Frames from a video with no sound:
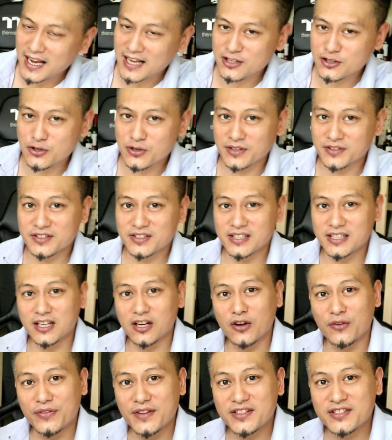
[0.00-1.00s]
As you can
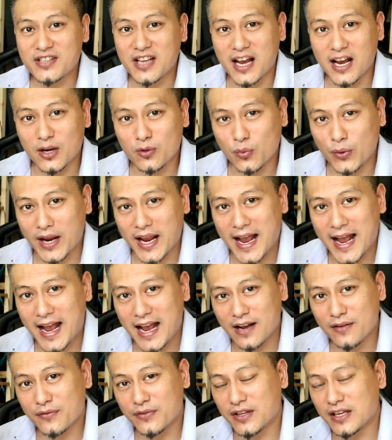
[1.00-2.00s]
see on this side we
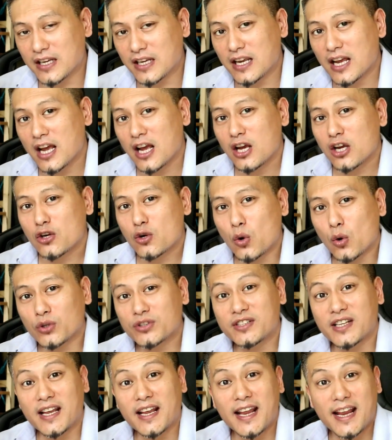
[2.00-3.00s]
have the
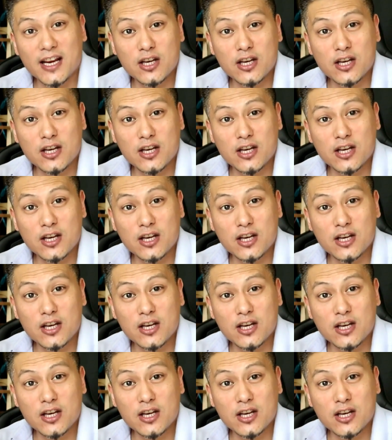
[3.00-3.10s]
Corsair